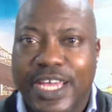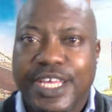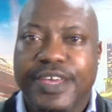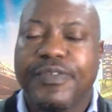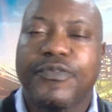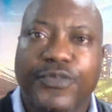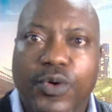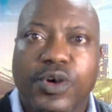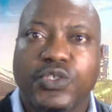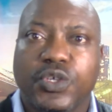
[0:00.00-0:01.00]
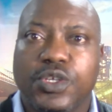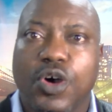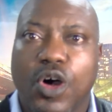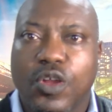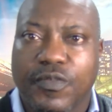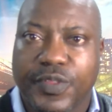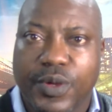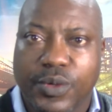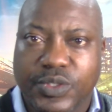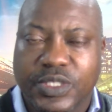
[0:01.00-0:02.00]
If you focus on all of
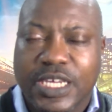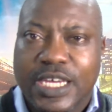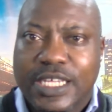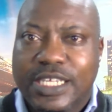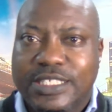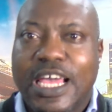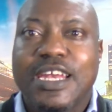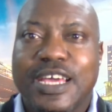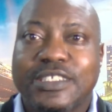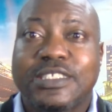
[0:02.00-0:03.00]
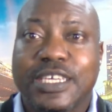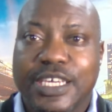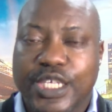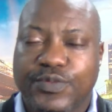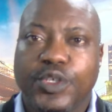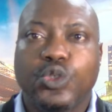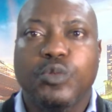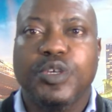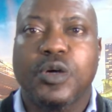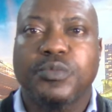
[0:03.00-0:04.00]
those, the tendency is for you to
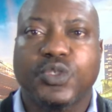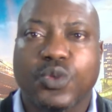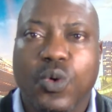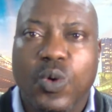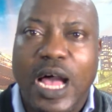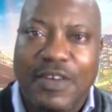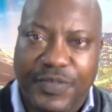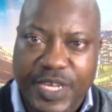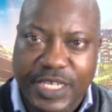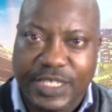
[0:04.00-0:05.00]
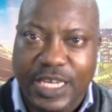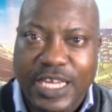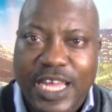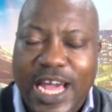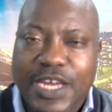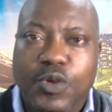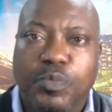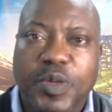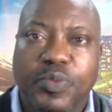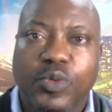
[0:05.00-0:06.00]
become so afraid. I know
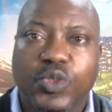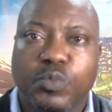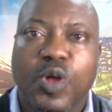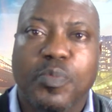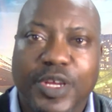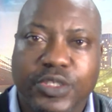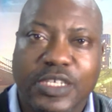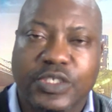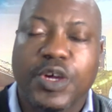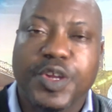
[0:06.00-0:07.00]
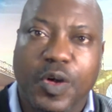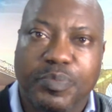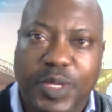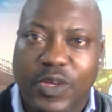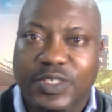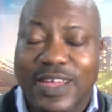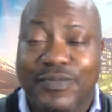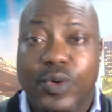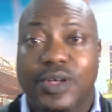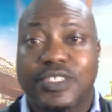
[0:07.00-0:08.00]
people whose blood pressure has gone up because they are
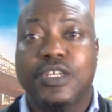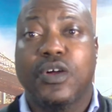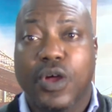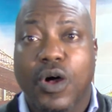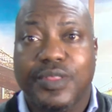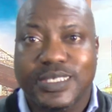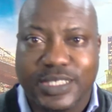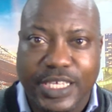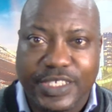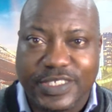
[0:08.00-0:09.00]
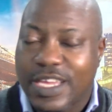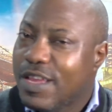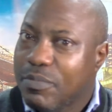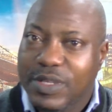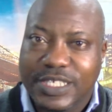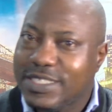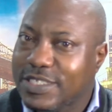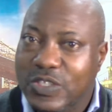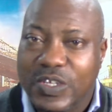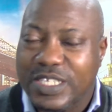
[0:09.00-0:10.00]
focusing on all these things. But this is
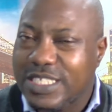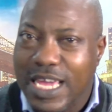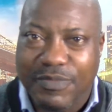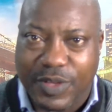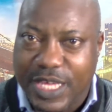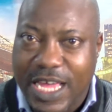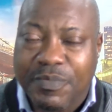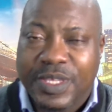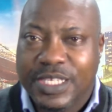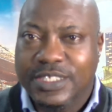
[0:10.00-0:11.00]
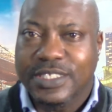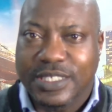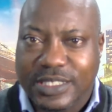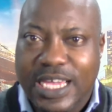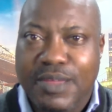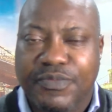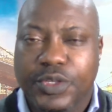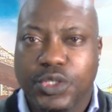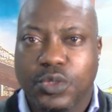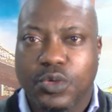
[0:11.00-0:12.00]
not the time for that. This is the time for
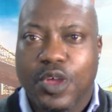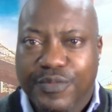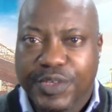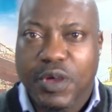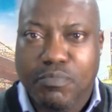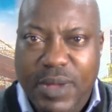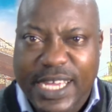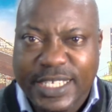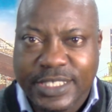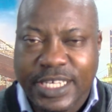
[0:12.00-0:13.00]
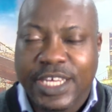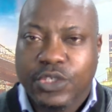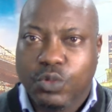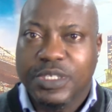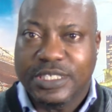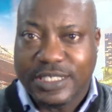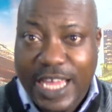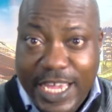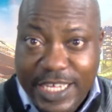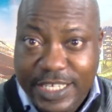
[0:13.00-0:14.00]
you, for your mind to be
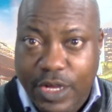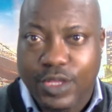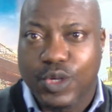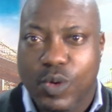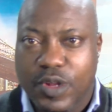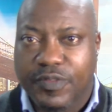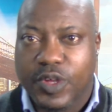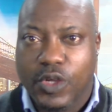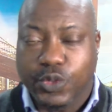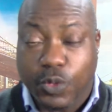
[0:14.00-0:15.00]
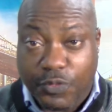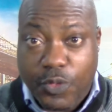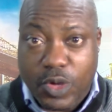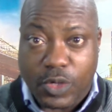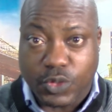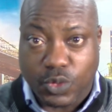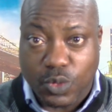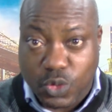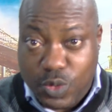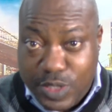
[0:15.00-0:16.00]
stayed on the word of God, to focus, to
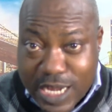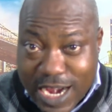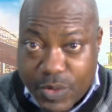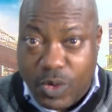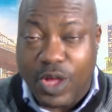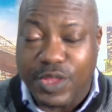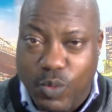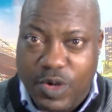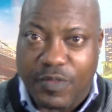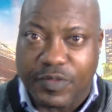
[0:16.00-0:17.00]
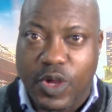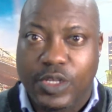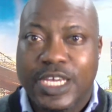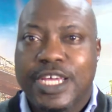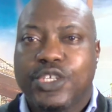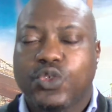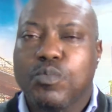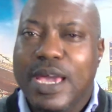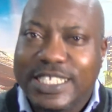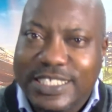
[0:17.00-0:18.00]
narrow on the word of God, to
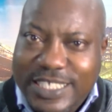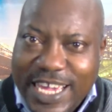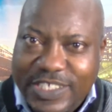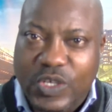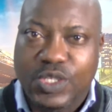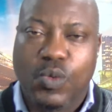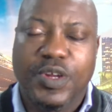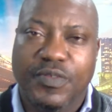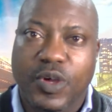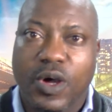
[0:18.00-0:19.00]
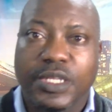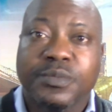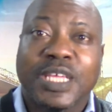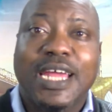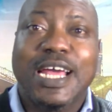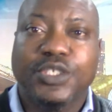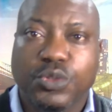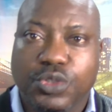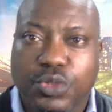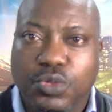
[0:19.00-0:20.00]
meditate on the word of God. And as you
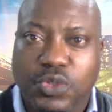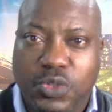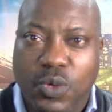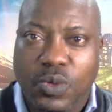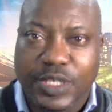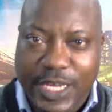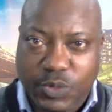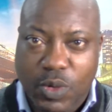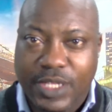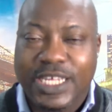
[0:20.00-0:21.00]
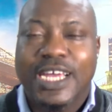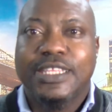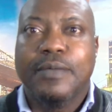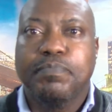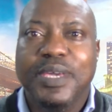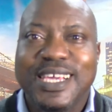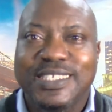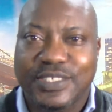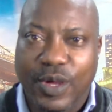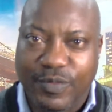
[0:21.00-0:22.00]
do so, guess what? The
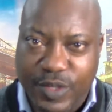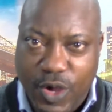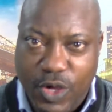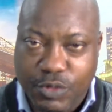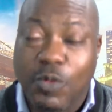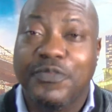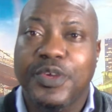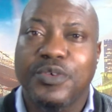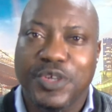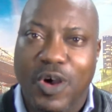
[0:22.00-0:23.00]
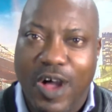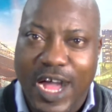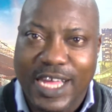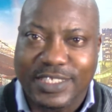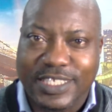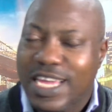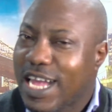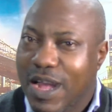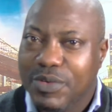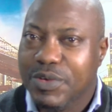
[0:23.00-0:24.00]
peace of God will fill your heart.
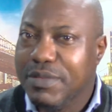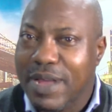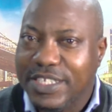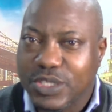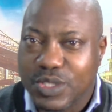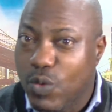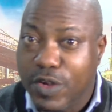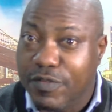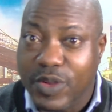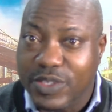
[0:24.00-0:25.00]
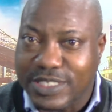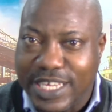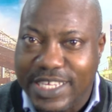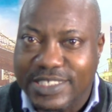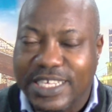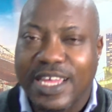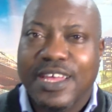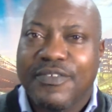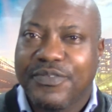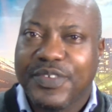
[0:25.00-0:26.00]
I want to remind you, the word of God says,
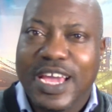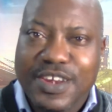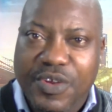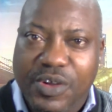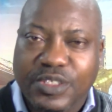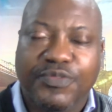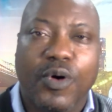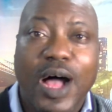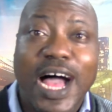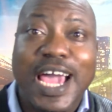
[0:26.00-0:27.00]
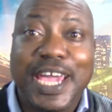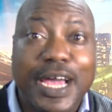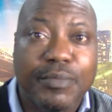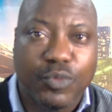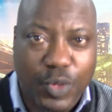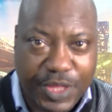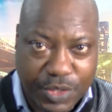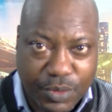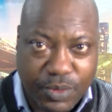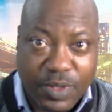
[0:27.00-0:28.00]
fear not, for I am with
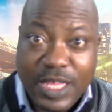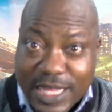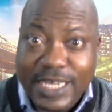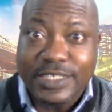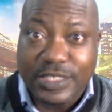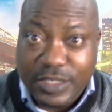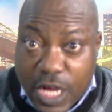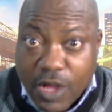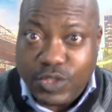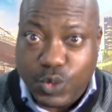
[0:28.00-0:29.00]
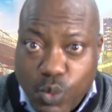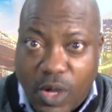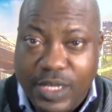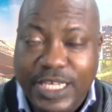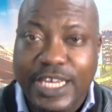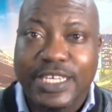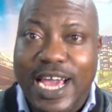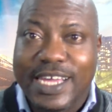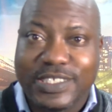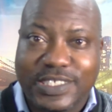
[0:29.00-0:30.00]
you. That is God's word in
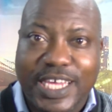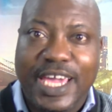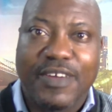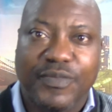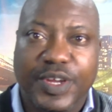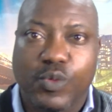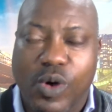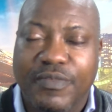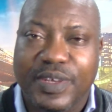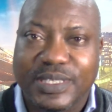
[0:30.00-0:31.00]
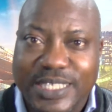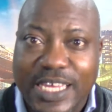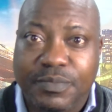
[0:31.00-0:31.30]
Isaiah 41 verse 10.